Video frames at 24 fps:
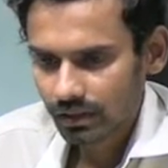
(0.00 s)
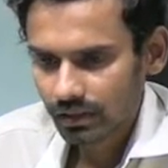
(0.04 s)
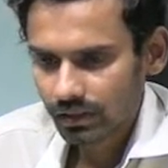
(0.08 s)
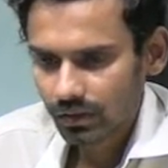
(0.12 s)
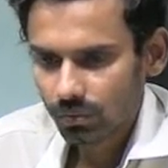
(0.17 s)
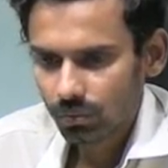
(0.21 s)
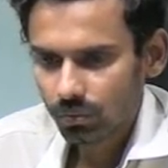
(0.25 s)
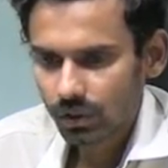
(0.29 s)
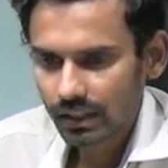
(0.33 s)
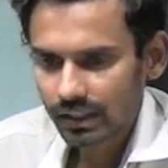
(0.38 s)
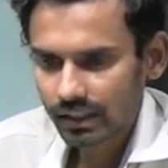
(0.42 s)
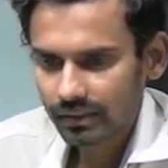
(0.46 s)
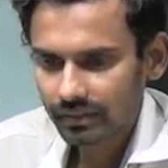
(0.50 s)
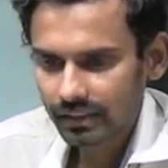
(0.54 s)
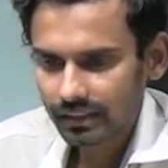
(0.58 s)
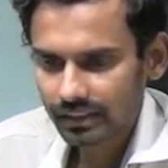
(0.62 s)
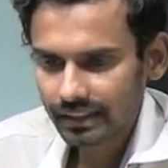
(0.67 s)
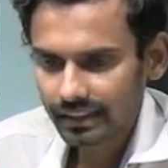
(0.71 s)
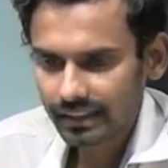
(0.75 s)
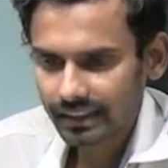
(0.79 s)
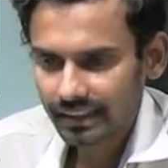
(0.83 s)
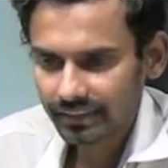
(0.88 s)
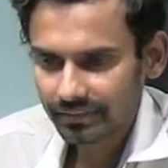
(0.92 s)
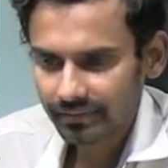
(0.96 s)
whatever the
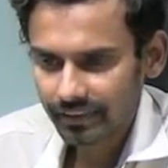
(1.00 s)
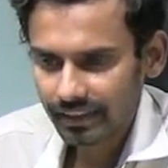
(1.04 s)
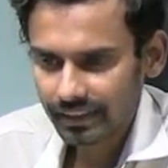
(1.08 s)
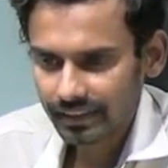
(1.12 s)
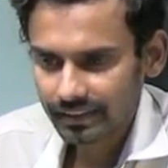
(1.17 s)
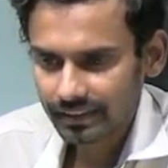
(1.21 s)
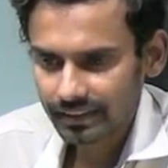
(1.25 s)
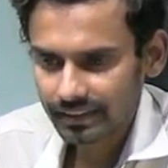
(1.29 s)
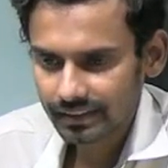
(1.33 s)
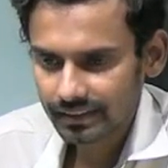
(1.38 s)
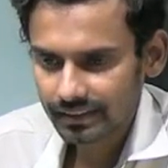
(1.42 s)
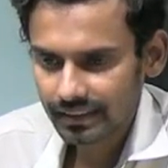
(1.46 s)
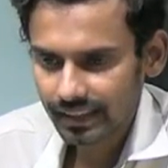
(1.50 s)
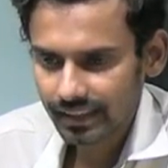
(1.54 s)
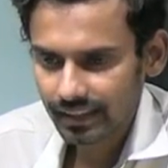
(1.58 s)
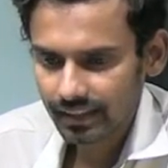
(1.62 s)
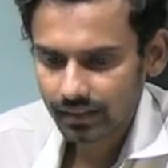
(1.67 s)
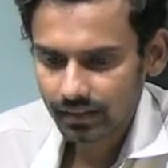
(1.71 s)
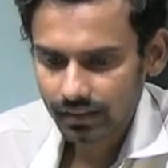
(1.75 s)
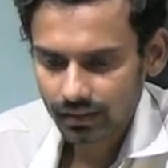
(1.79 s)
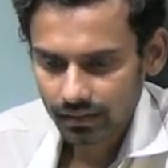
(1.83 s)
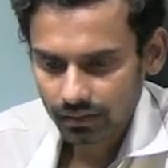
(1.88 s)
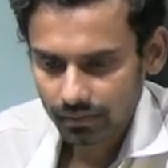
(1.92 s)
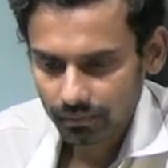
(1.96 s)
difference is there
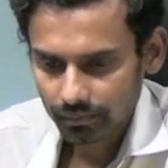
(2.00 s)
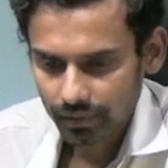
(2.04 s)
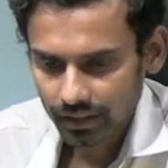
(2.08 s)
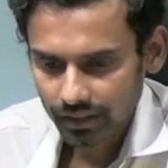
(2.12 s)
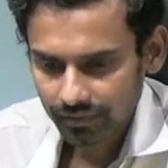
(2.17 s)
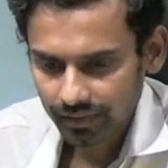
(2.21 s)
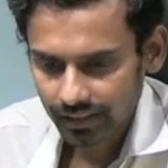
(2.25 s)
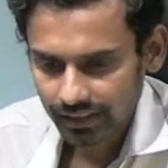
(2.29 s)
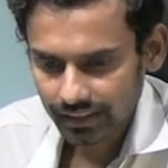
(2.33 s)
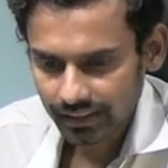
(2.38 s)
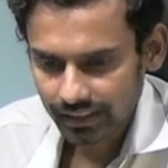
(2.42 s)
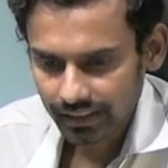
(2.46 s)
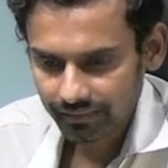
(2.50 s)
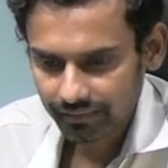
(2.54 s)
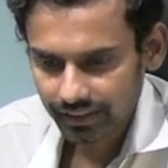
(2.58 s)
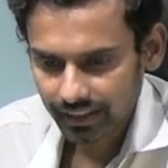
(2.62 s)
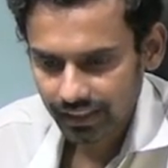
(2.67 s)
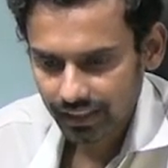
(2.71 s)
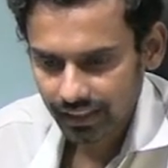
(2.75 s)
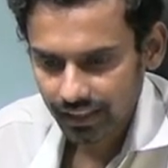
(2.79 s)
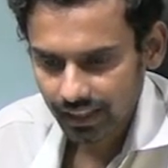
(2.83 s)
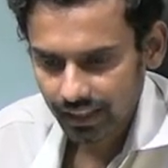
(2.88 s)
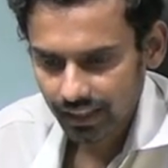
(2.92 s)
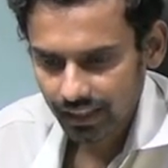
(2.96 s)
between the
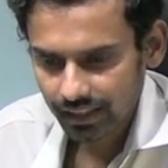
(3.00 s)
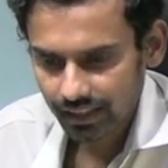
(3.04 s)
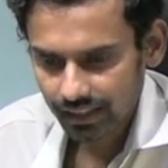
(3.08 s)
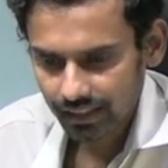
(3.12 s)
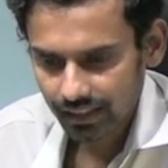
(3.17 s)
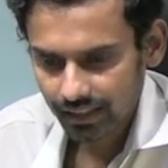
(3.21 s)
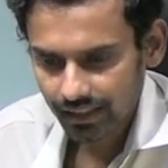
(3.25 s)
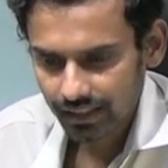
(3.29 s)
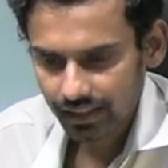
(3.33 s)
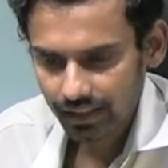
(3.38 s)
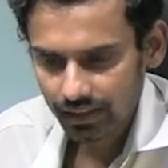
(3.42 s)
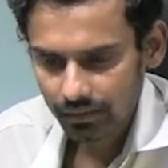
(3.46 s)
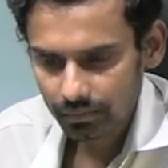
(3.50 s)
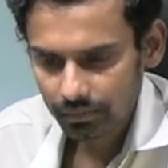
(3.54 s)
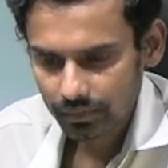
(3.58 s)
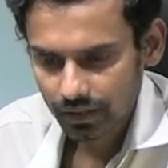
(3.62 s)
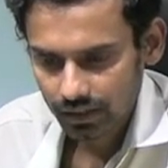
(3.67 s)
winner and runner-up,